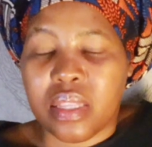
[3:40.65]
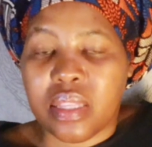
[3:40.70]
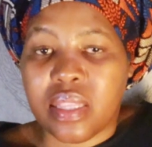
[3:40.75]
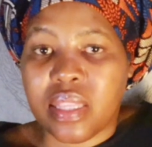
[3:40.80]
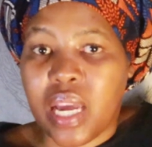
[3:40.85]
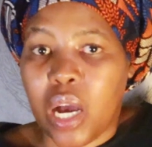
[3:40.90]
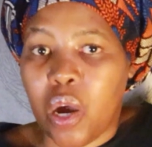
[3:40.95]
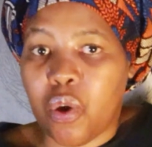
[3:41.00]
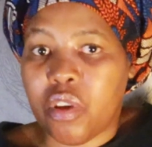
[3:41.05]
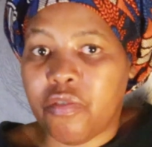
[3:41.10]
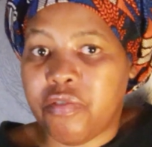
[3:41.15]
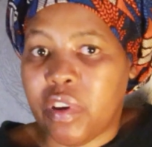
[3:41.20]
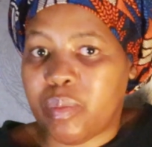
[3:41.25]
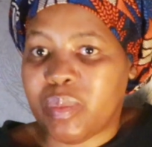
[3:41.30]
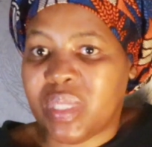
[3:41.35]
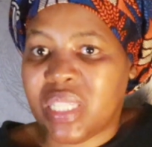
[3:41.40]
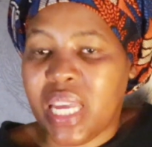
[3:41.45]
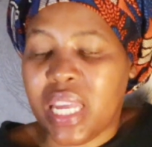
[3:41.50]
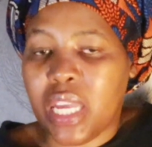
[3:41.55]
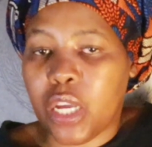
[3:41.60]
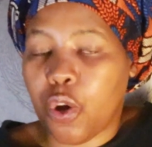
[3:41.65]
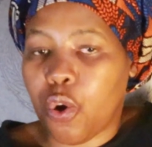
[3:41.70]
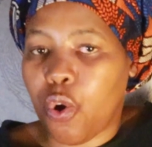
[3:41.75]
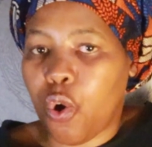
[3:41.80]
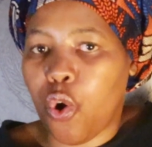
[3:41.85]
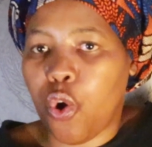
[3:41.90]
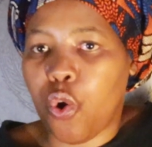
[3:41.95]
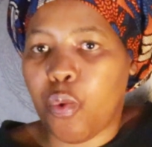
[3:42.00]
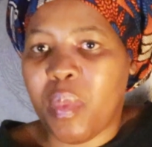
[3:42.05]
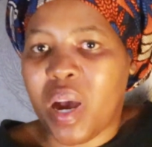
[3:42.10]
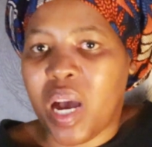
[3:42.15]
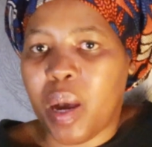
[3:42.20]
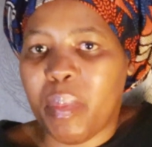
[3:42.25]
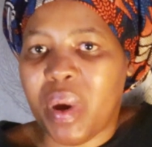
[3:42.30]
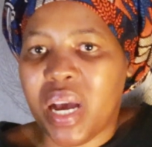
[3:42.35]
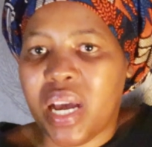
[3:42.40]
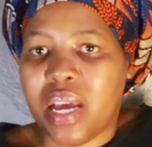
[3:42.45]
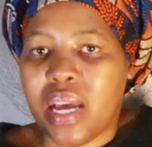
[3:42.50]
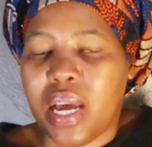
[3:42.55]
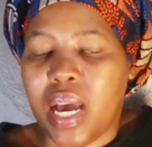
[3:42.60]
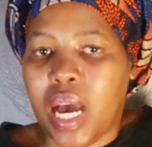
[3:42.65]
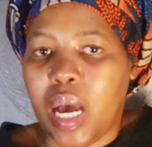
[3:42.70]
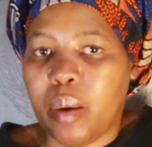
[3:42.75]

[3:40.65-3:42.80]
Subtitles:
Now if I'm saying oh baba,